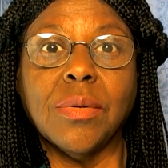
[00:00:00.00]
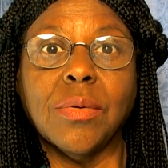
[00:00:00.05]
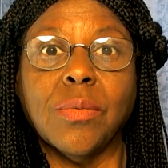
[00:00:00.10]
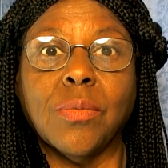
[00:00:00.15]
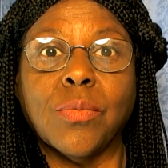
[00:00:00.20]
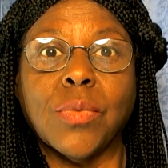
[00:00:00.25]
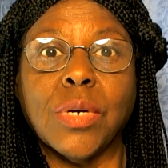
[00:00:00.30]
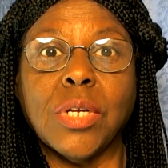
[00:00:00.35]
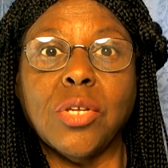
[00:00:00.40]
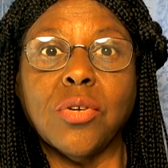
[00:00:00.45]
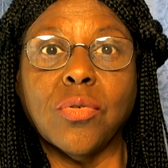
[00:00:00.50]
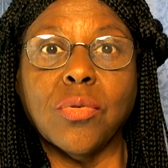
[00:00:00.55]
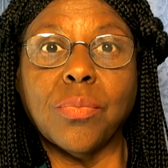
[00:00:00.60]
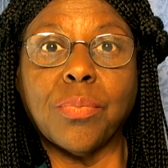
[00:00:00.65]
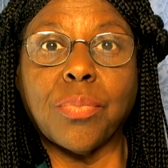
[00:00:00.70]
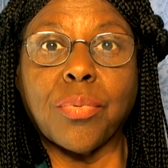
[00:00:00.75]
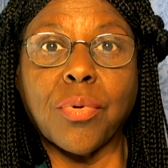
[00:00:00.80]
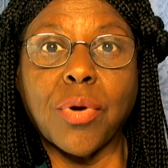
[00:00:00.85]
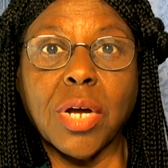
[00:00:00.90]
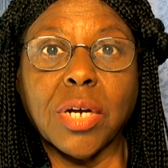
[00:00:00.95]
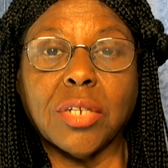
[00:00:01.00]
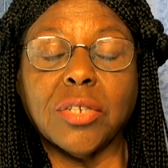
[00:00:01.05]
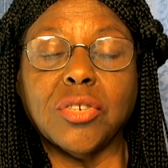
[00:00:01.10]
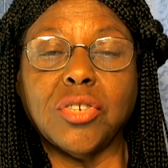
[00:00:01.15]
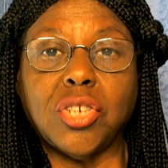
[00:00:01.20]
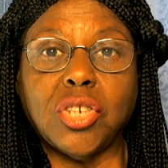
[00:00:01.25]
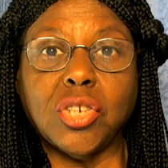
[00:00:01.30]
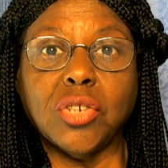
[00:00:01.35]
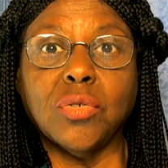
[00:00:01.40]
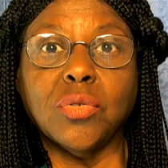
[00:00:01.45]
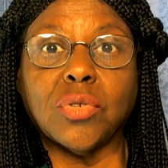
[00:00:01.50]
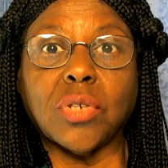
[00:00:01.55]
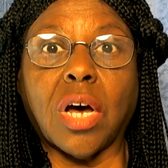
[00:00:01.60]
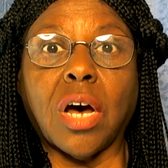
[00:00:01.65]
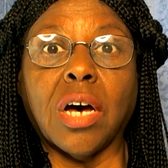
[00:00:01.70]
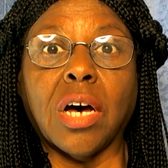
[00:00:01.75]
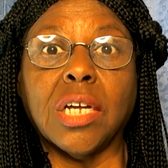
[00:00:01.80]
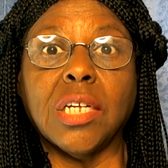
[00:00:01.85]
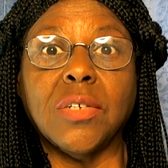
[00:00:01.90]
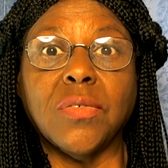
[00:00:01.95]
when your bronchial tubes
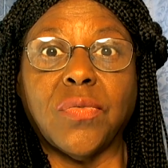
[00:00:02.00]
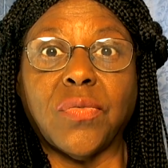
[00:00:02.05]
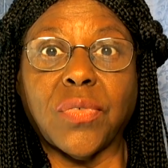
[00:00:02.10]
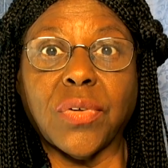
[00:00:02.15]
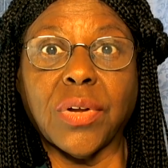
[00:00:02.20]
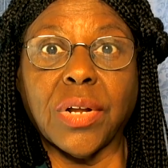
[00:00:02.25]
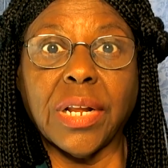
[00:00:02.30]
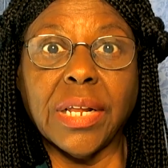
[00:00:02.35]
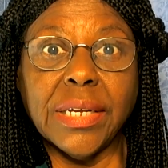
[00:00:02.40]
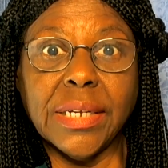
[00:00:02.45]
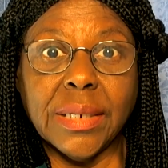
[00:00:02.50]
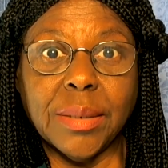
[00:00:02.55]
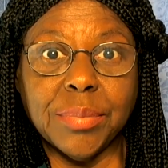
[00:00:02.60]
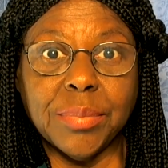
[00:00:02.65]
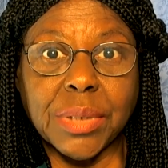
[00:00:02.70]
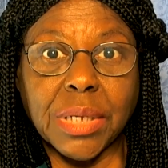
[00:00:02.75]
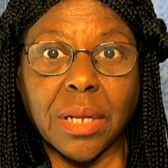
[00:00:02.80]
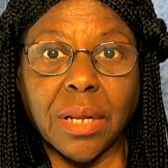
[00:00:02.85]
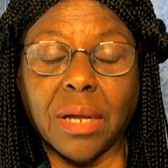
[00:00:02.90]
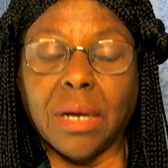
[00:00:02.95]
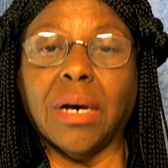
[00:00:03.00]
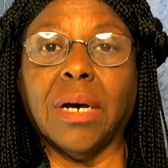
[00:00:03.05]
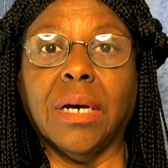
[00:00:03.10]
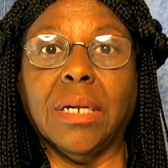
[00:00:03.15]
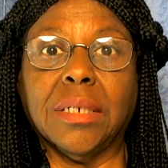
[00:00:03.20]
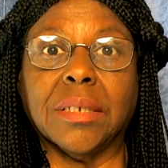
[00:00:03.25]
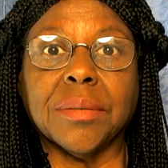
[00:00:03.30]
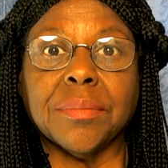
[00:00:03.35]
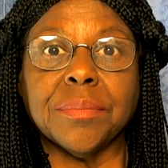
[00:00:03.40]
are inflamed a lot